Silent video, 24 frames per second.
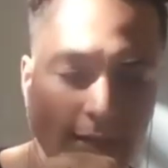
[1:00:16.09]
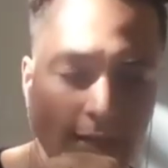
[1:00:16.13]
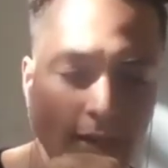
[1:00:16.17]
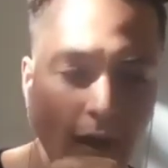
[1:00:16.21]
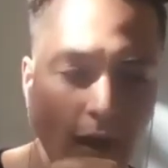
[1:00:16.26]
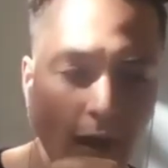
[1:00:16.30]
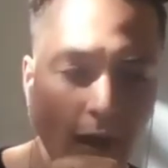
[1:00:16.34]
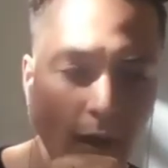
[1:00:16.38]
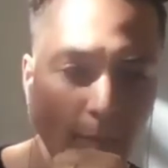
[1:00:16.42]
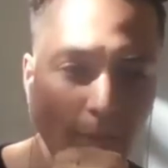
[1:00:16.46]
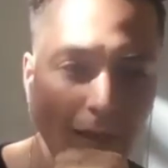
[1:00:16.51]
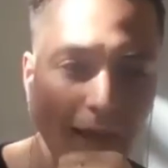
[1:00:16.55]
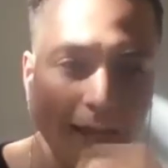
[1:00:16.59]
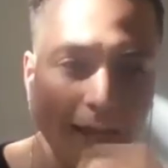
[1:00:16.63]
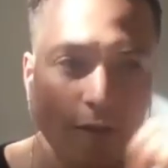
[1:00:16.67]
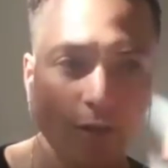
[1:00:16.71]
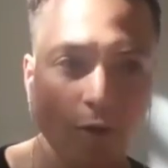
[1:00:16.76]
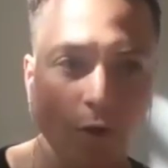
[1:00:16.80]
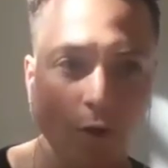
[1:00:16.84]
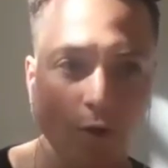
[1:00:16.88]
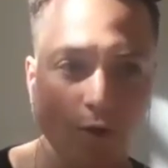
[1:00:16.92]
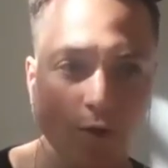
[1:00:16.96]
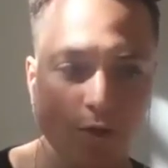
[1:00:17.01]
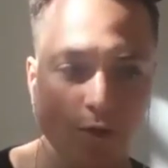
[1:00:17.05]
and
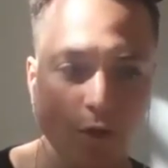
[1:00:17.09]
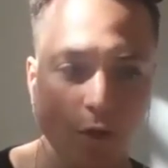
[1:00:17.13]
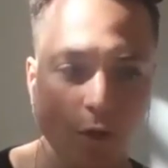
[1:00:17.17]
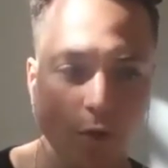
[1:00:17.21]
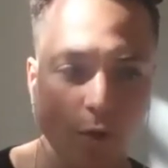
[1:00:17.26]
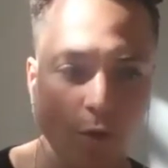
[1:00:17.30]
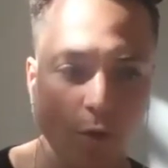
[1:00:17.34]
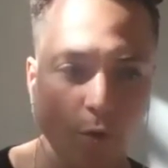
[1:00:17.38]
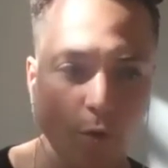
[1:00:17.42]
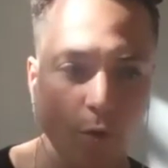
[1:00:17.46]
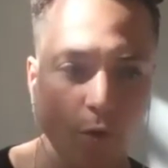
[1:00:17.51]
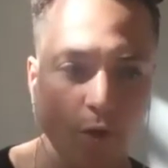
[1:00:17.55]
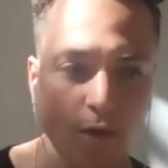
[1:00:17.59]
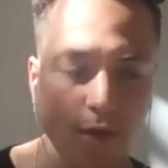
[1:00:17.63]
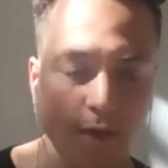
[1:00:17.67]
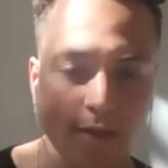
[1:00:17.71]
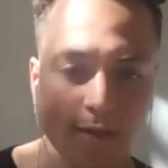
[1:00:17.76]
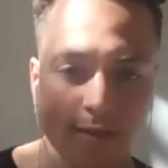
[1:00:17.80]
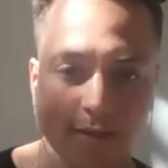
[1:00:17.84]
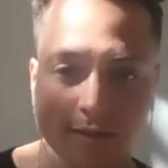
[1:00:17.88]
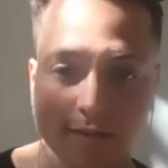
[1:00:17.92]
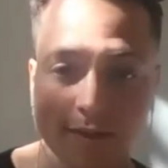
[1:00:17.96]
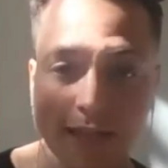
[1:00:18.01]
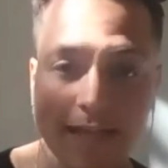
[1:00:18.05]
also
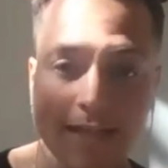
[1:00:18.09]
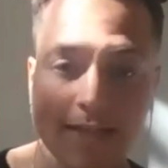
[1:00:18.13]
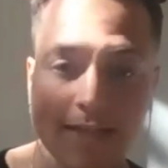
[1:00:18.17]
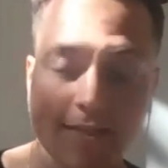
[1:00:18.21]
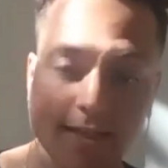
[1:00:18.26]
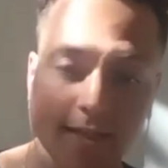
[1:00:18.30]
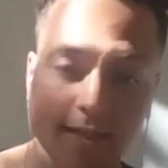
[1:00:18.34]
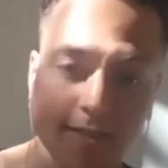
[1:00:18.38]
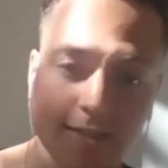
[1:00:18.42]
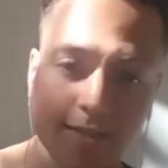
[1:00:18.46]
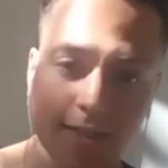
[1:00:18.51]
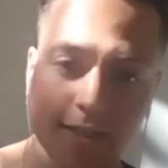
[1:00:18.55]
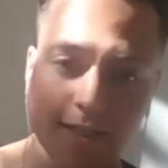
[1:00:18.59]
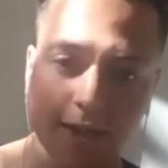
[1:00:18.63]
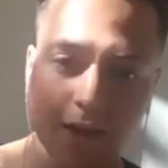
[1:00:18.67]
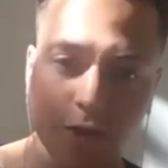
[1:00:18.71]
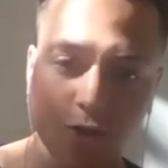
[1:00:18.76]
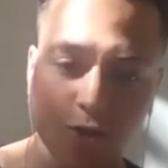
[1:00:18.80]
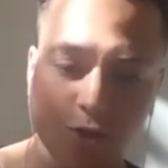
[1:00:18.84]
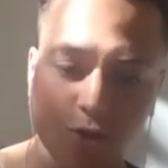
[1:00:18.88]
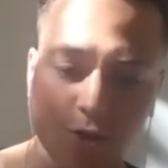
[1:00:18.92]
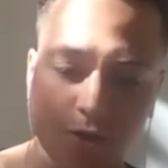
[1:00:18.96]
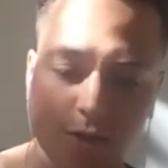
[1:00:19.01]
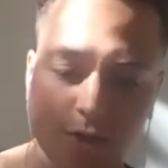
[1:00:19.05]
the late
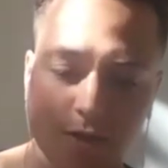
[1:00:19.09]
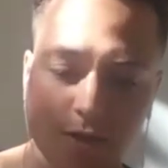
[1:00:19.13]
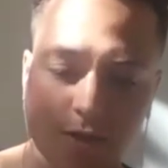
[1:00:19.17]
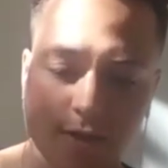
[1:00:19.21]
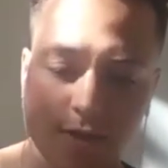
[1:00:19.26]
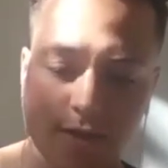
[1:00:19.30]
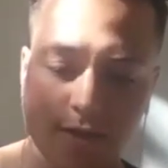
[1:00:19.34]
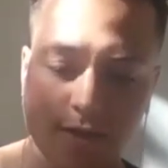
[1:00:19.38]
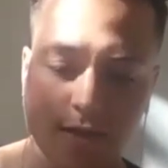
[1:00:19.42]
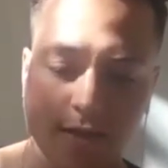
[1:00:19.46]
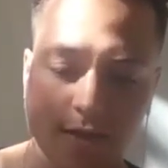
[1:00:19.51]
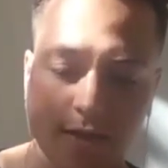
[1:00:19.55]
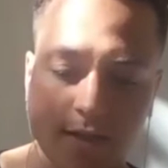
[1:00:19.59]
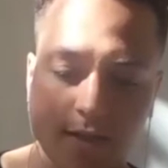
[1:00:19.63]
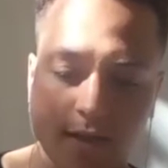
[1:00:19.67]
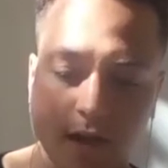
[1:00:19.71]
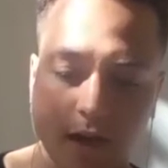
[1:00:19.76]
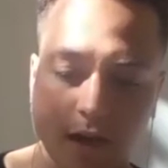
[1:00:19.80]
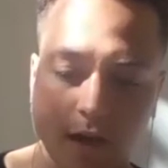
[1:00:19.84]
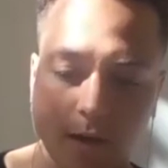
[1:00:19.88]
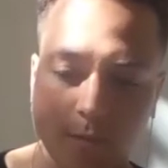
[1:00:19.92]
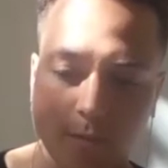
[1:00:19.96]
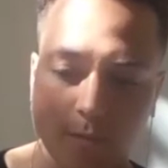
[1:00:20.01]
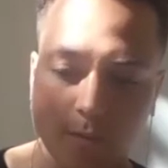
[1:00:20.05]
1600s
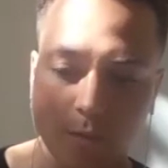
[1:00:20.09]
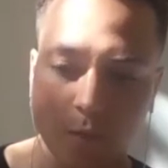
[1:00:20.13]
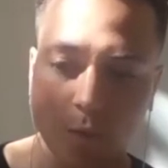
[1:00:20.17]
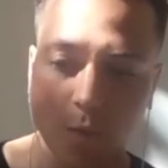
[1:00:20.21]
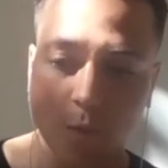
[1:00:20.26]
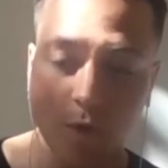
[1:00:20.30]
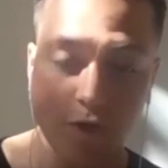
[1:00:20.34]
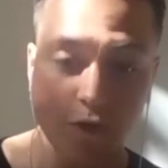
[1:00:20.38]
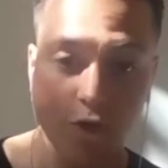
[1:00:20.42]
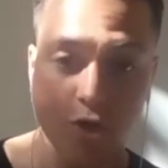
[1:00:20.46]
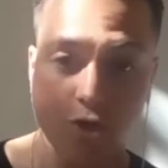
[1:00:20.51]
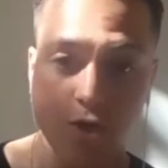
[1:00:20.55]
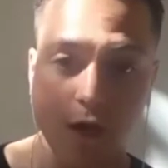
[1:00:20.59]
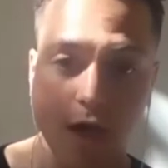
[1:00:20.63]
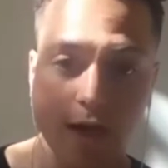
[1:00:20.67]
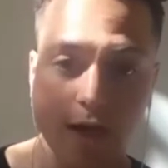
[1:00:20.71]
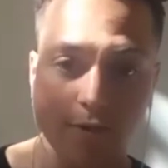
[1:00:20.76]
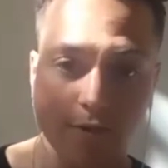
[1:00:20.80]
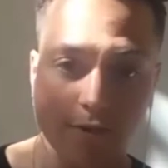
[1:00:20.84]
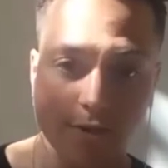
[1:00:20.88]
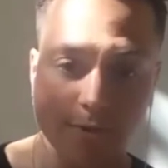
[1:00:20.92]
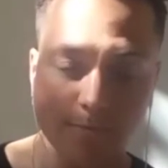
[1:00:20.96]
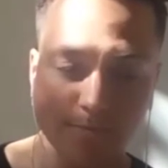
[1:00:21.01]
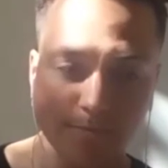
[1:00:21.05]
witch
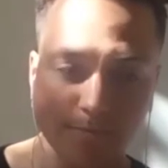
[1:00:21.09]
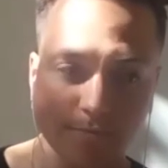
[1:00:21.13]
trials.